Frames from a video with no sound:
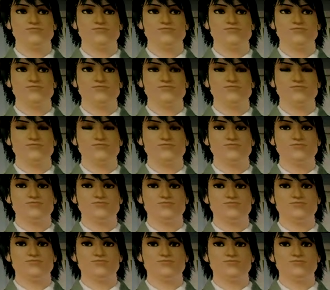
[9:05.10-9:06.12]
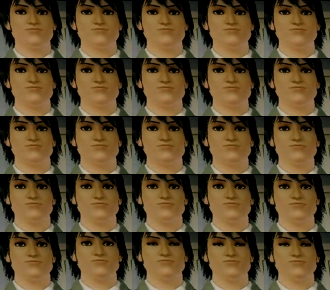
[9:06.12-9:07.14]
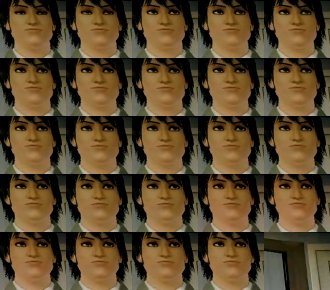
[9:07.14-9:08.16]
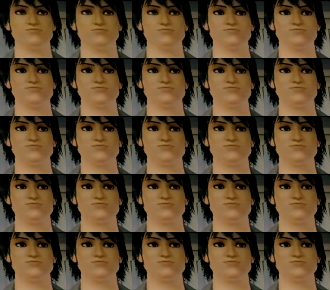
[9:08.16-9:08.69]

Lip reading: No one is speaking in this clip.